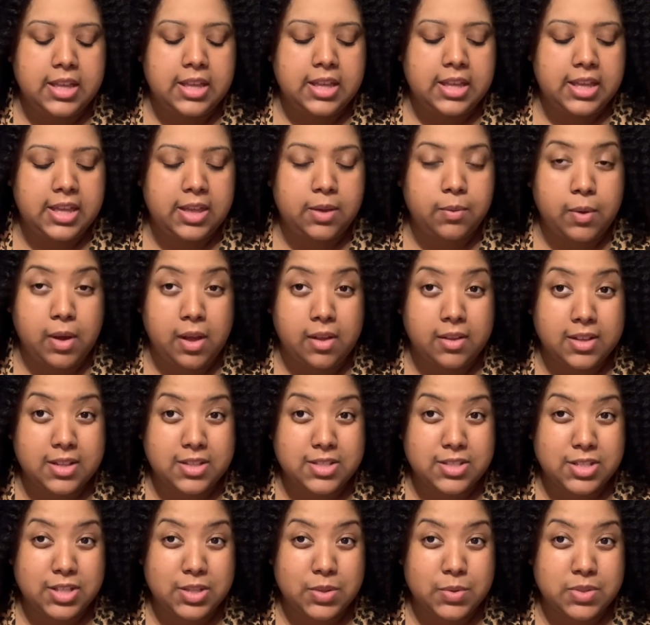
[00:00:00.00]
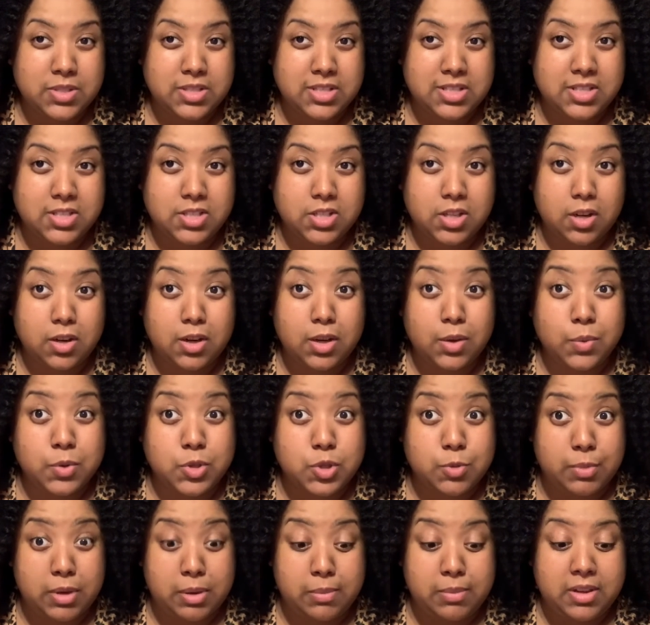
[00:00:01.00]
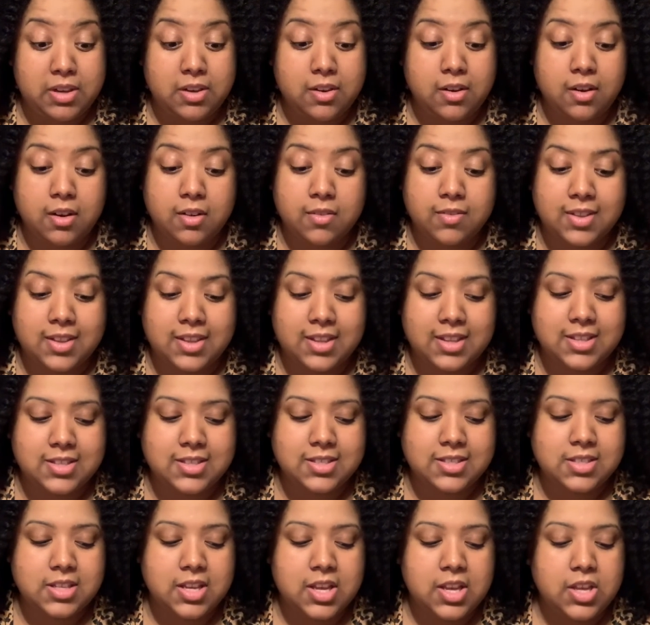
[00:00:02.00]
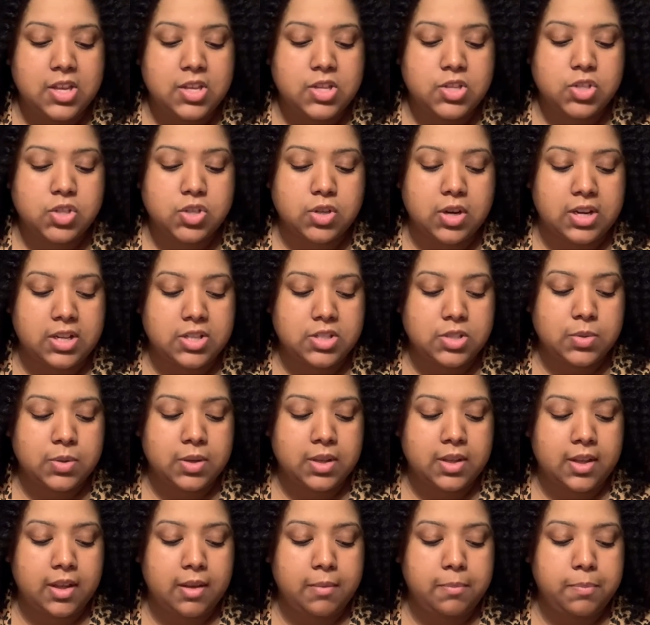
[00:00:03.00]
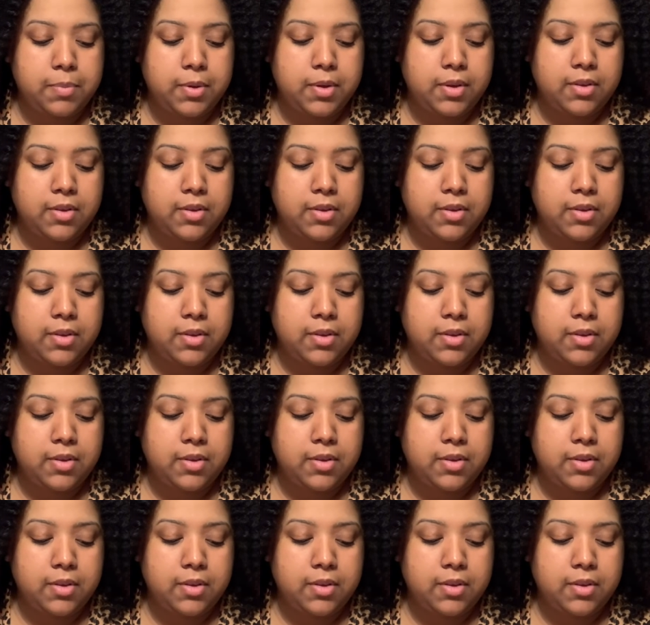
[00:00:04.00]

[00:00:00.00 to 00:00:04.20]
Heat while continuously stirring, which made me nervous. Strain into a cup.